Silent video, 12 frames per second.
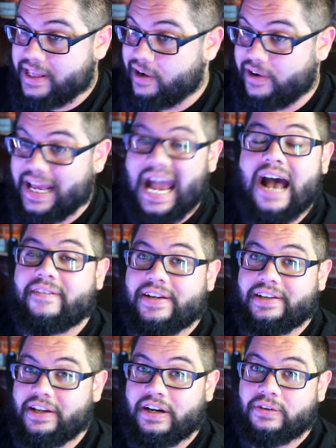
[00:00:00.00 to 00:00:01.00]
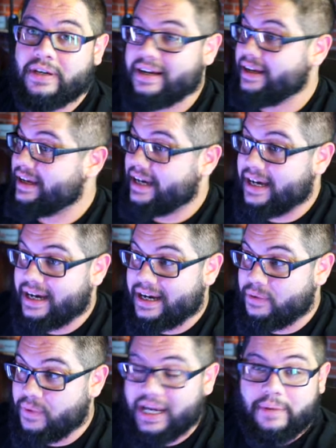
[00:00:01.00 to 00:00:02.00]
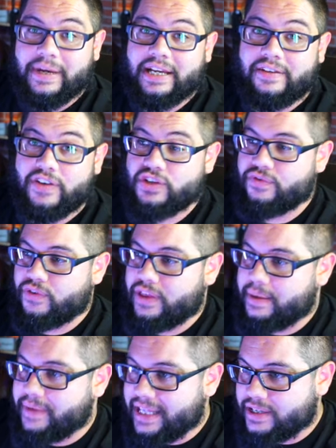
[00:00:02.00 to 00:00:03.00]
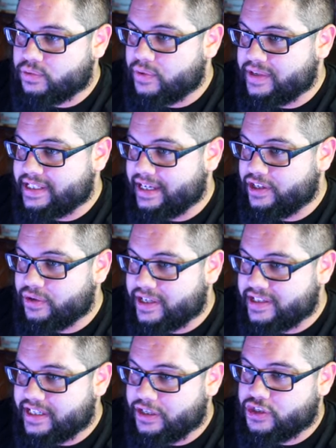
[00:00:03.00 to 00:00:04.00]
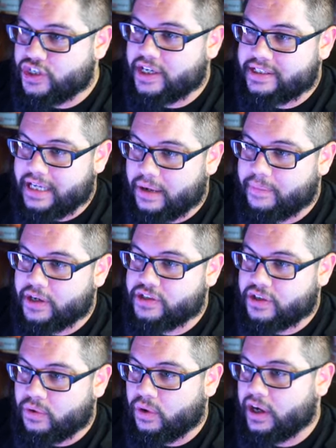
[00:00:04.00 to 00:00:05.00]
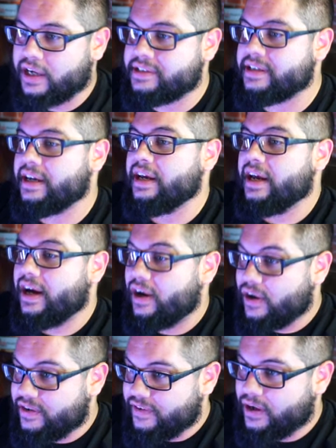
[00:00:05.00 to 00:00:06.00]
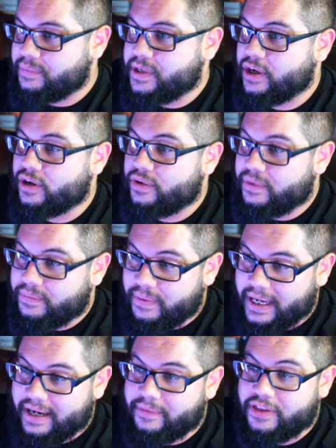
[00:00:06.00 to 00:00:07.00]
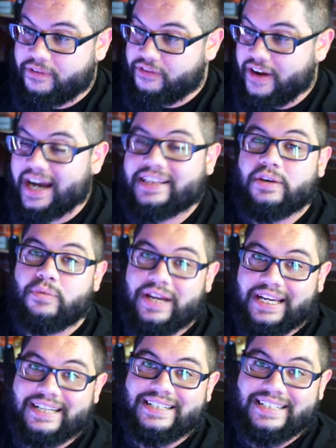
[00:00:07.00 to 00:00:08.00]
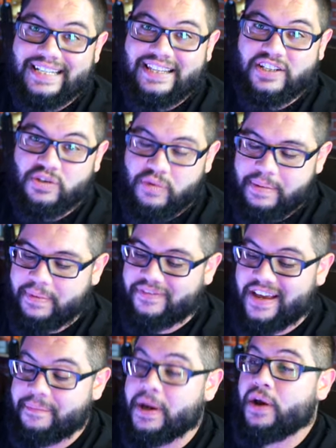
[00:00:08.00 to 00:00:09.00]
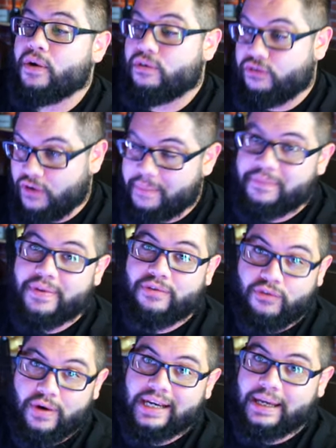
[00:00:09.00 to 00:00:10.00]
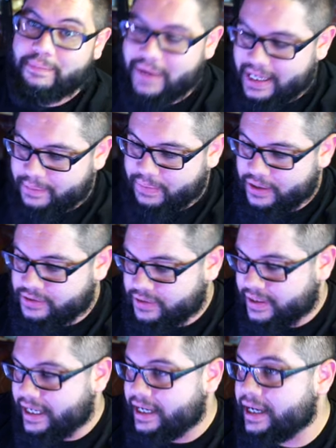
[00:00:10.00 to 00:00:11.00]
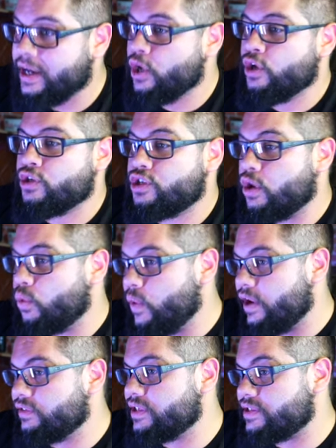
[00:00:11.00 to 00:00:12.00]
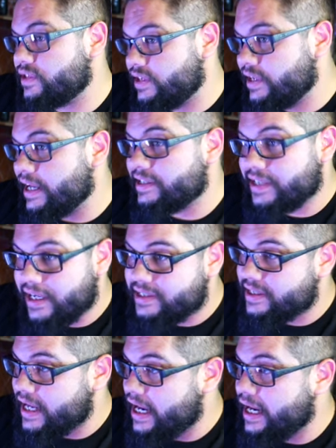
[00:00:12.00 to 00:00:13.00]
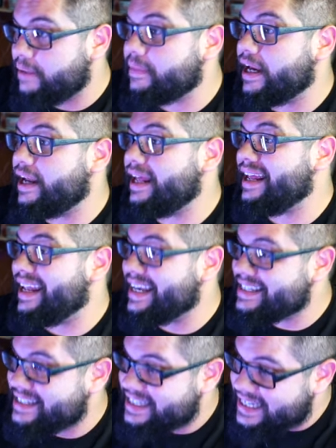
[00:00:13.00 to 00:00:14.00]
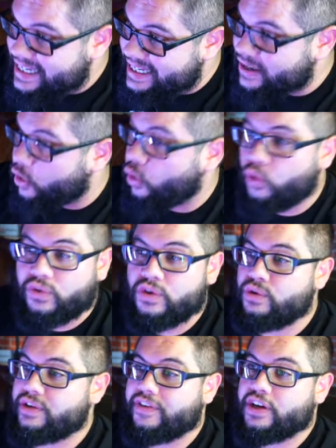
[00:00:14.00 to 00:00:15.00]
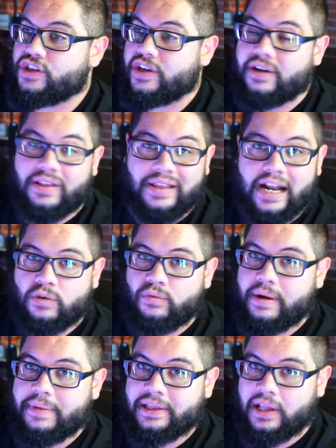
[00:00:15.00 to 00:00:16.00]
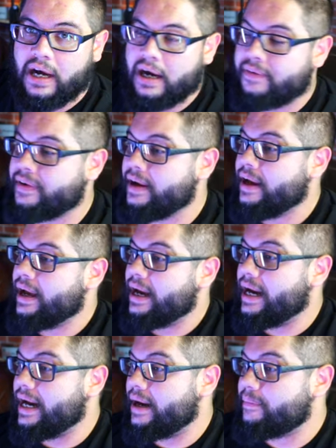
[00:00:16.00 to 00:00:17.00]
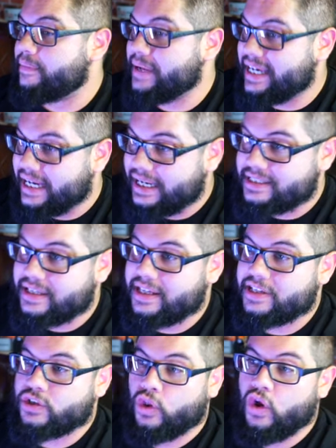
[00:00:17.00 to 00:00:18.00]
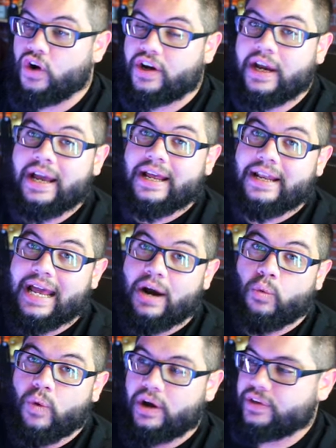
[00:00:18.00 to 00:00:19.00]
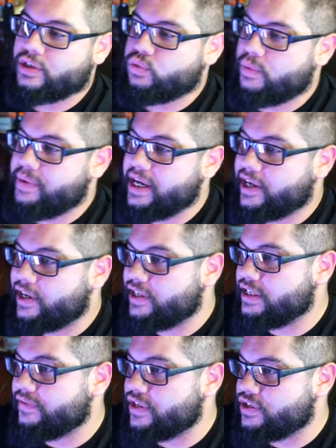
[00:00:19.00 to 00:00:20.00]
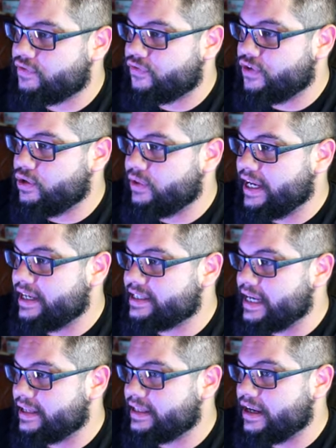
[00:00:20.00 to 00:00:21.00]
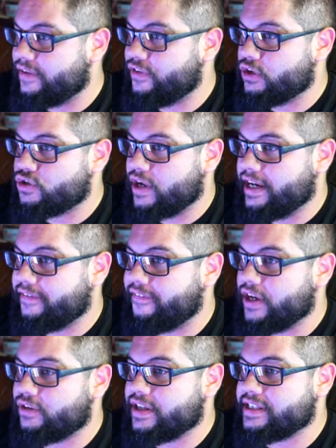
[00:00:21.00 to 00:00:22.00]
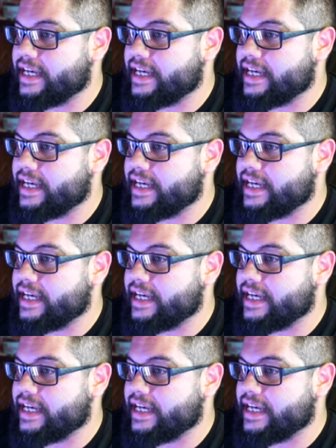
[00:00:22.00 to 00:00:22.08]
they already have it, you know, uh, we got to make a division for them. And that's what we see. And you can see just how much the quads are developed here by the fact that we can see the sweep of them from the freaking back pose, okay? So wellness gets its name, and it is the whole new division a lot of women love um, because of this look. Now, wellness would be a good division for you ladies out there if you're trying to figure this